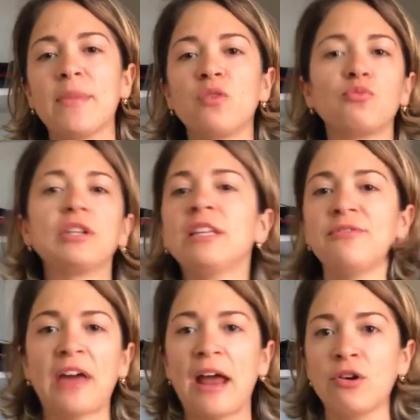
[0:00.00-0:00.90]
it
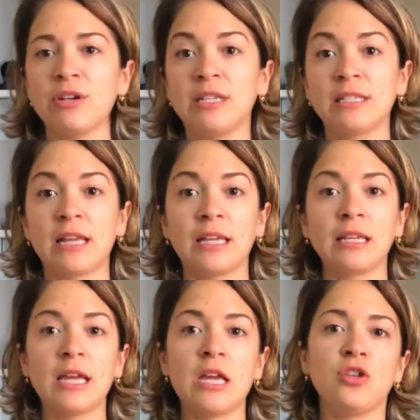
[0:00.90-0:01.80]
really varies.
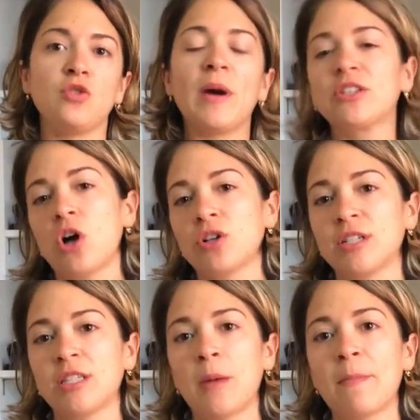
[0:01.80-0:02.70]
Like you might talk to
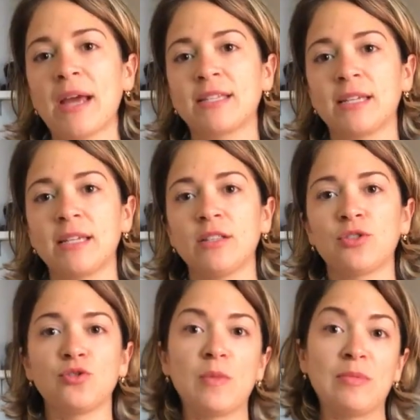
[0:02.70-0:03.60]
some
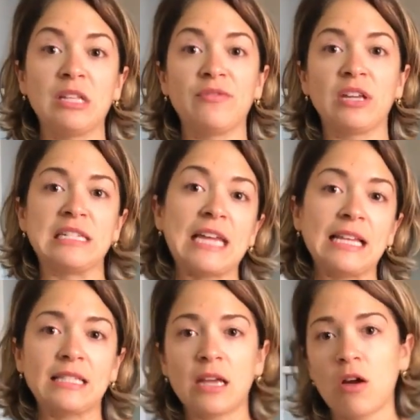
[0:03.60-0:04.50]
Mexicans who maybe live in
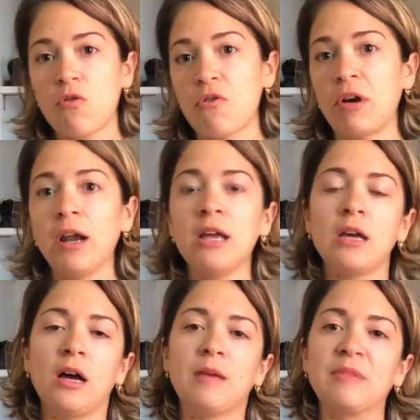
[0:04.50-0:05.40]
Condesa or
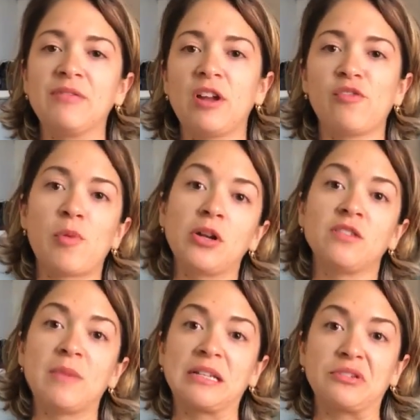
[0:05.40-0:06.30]
live in other
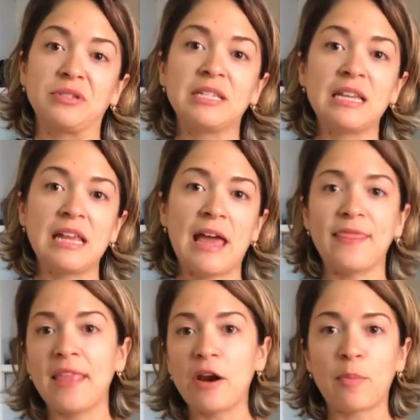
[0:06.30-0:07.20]
parts of Mexico City,
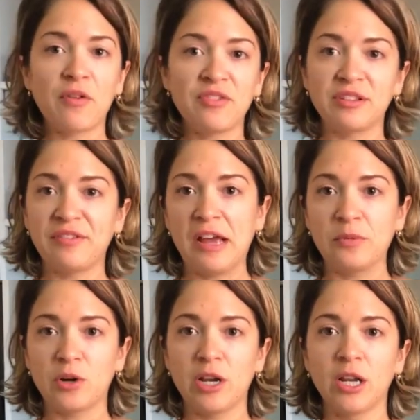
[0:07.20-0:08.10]
and they're perfectly fine
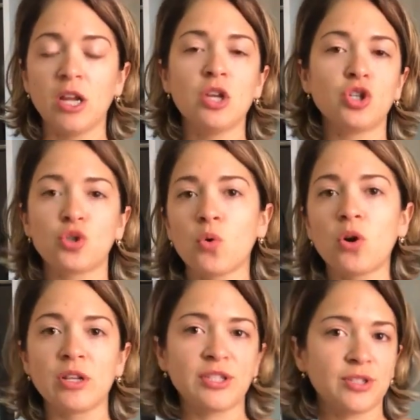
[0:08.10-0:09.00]
wearing
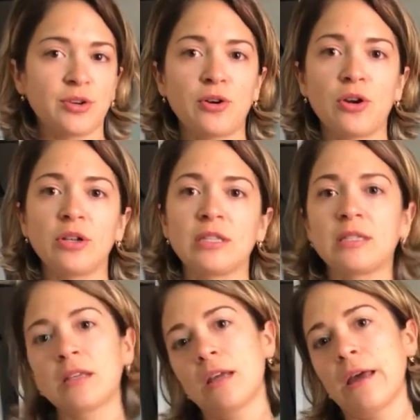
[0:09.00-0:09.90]
shorts,
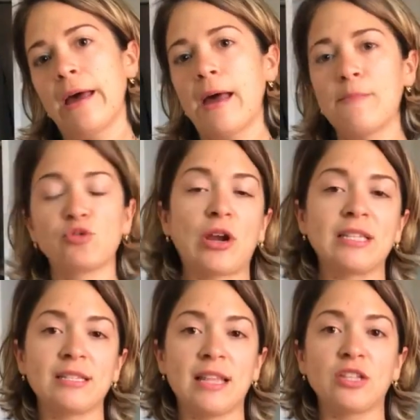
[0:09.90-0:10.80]
skirts,
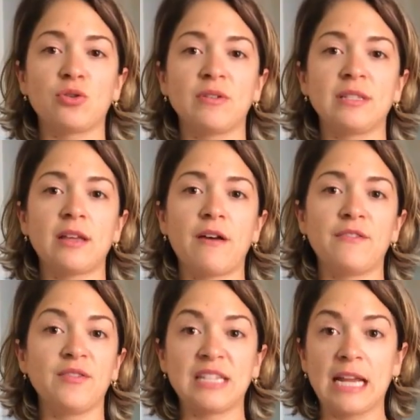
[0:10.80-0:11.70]
dresses and that sort of
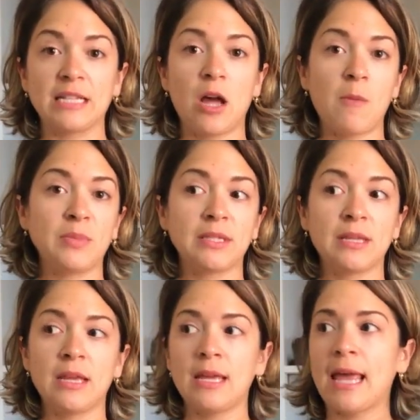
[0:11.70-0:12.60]
stuff, even tank
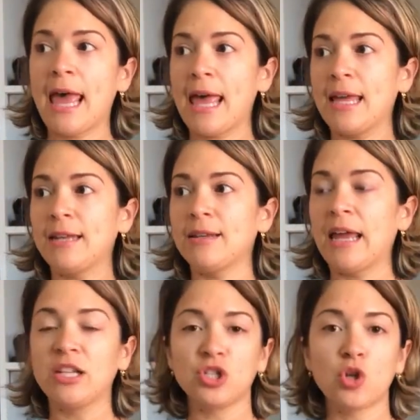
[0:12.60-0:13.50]
tops,
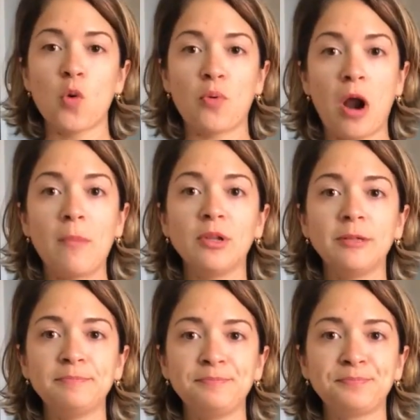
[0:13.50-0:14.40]
and it's no
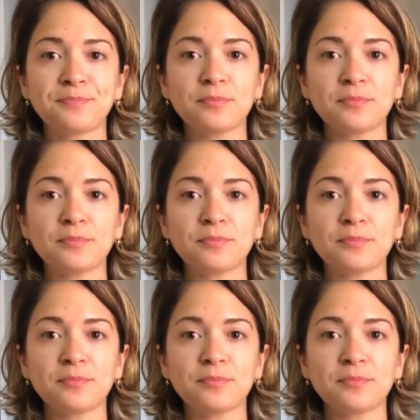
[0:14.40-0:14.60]
problem.